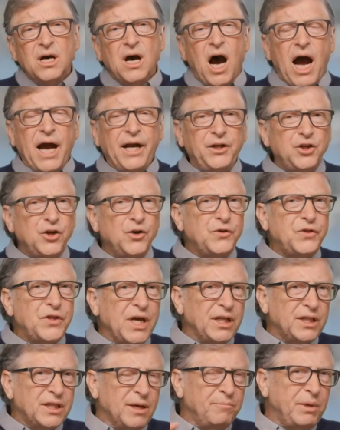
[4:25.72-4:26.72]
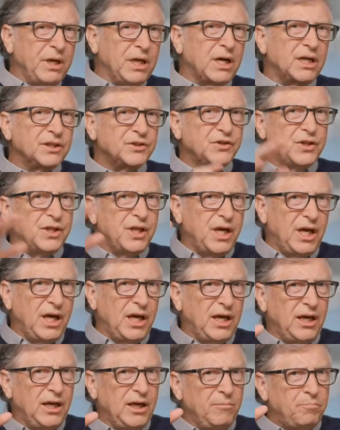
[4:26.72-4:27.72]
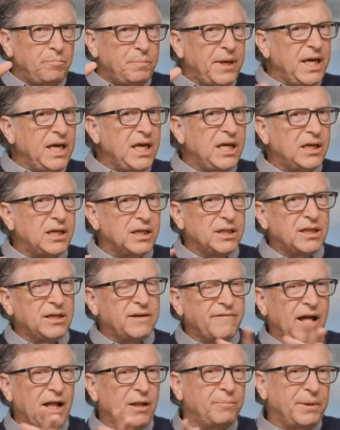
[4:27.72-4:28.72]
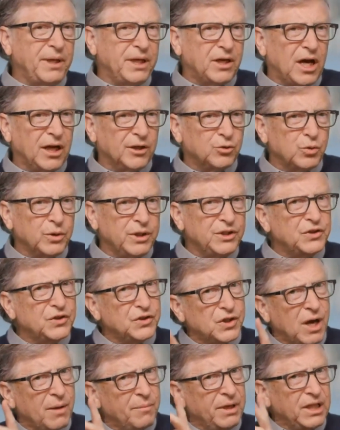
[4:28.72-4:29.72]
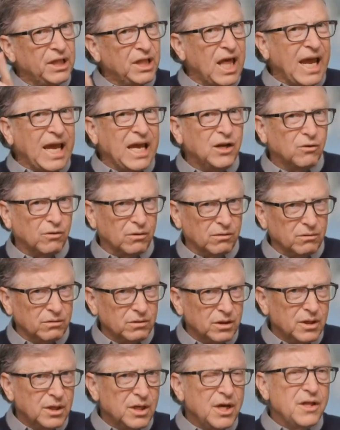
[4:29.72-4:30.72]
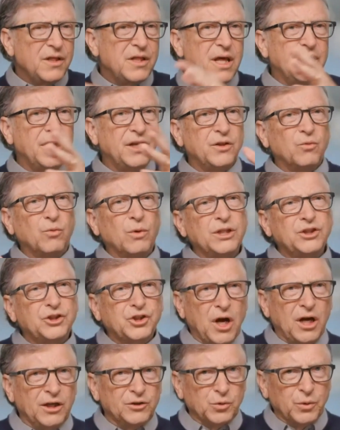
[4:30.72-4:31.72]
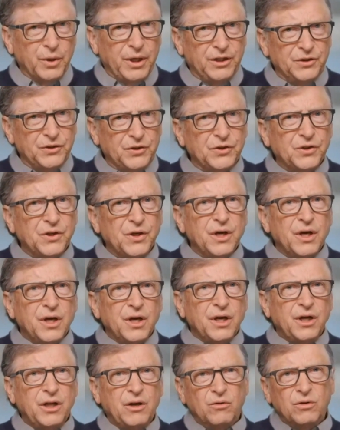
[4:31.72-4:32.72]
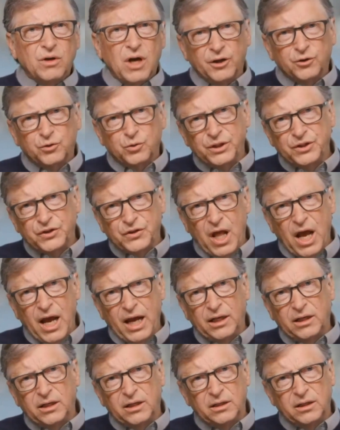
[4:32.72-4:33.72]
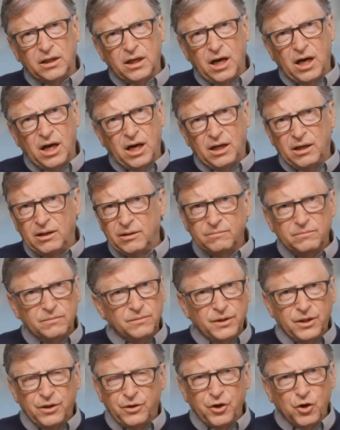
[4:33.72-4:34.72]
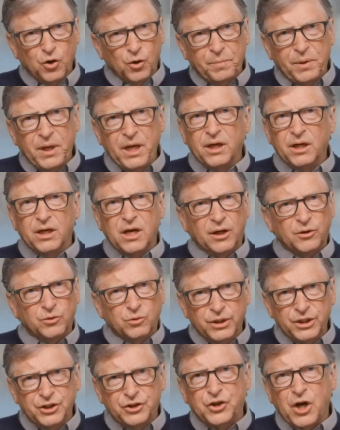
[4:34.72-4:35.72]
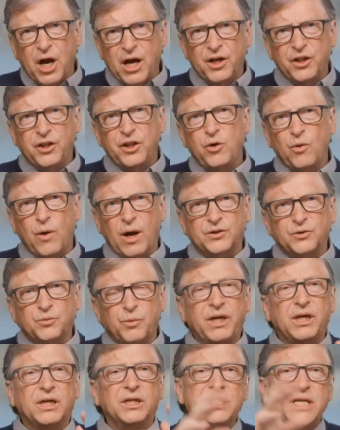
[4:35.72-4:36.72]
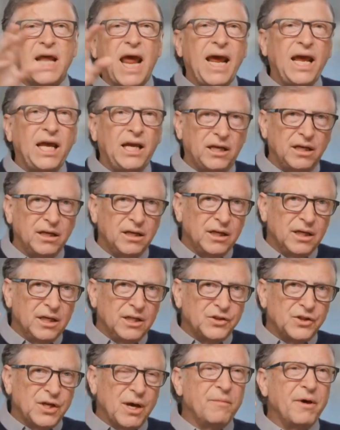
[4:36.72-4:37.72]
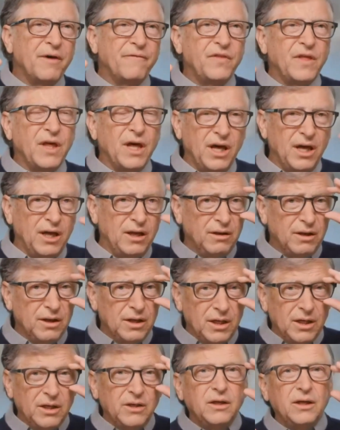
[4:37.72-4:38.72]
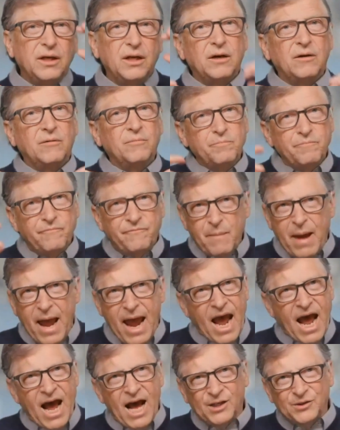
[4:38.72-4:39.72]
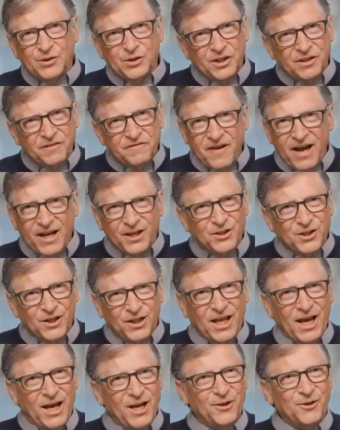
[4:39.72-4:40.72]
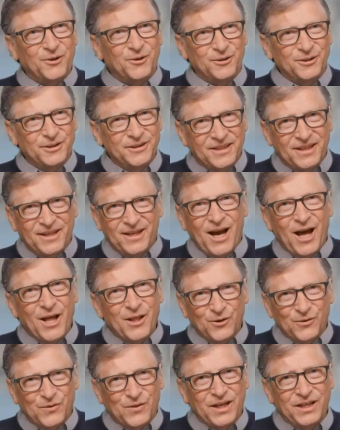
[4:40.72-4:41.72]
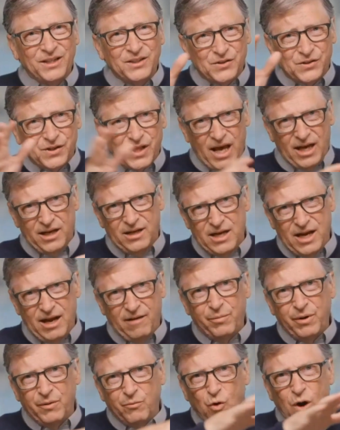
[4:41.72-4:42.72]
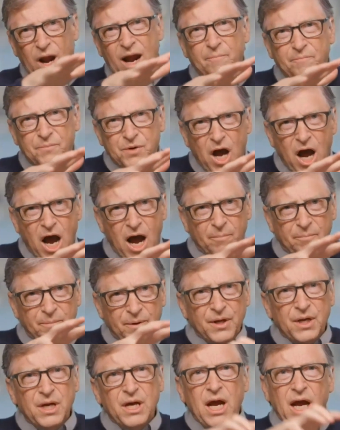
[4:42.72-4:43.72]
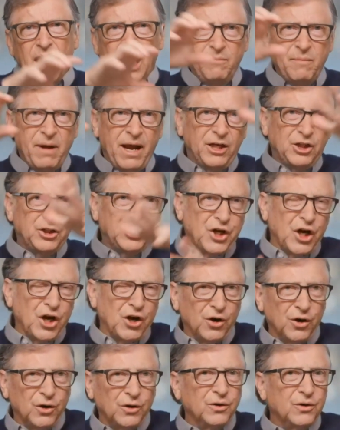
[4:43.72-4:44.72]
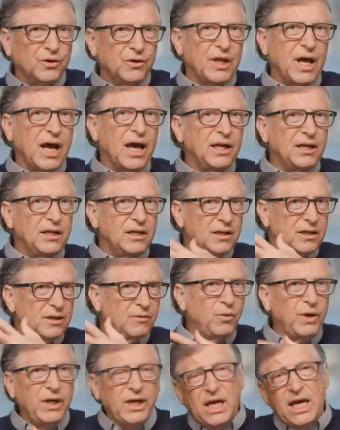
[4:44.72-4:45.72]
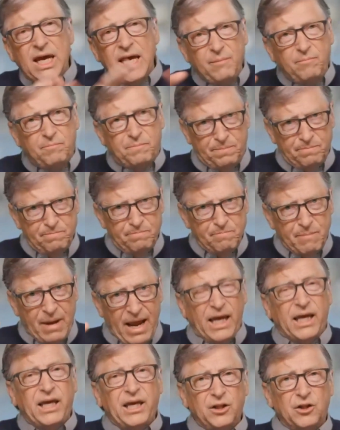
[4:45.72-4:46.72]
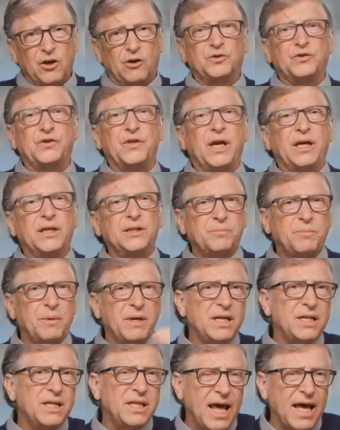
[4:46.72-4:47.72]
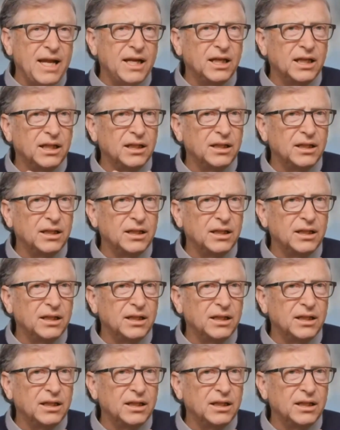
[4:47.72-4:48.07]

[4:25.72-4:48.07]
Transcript: I do think that because the peak in the developing countries is coming later than in the rich countries, you know, countries like, you know, European countries, China, the US, we can take some of the, you know, mask and ventilator and other things that have been ramped up and make sure that we keep making those things, but then